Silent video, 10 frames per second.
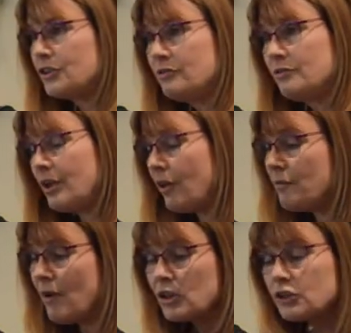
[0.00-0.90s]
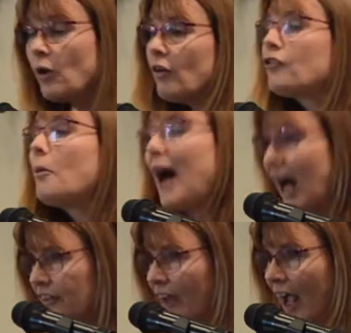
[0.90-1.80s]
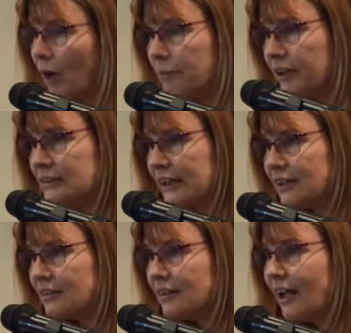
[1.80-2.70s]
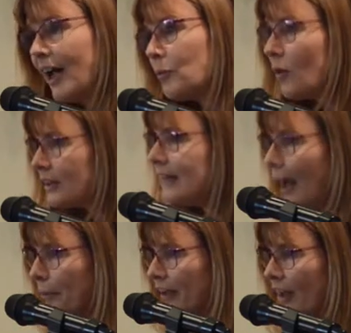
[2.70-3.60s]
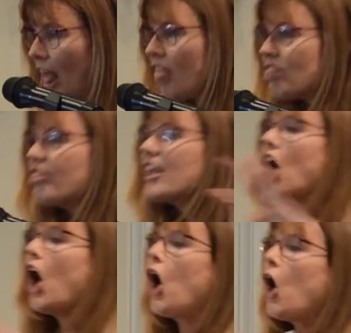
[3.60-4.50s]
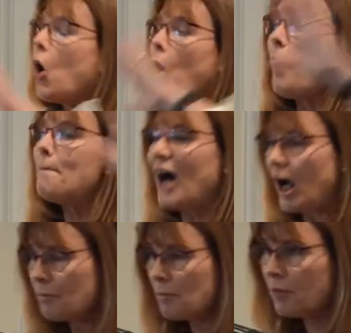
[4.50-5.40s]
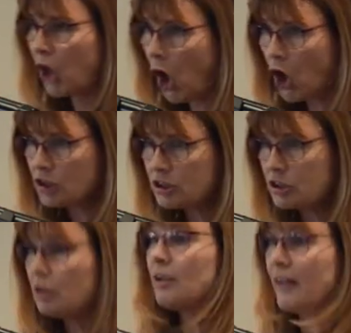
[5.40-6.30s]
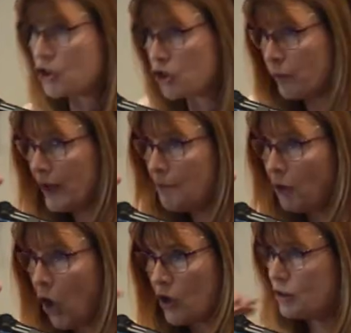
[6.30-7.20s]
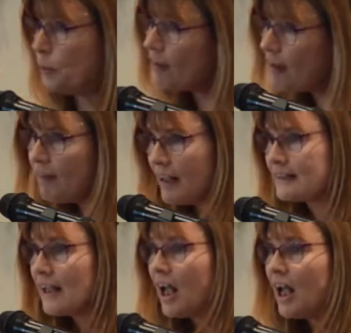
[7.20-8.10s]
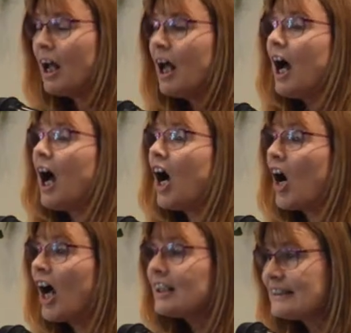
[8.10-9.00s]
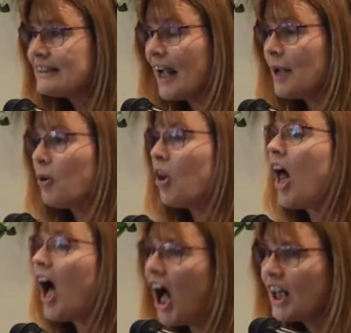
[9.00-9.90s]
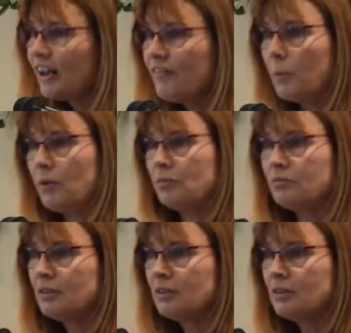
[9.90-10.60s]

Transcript: you know, soil from under our building, and what has happened? The whole apartment blocks, there's three blocks within this, are unstable, unlivable.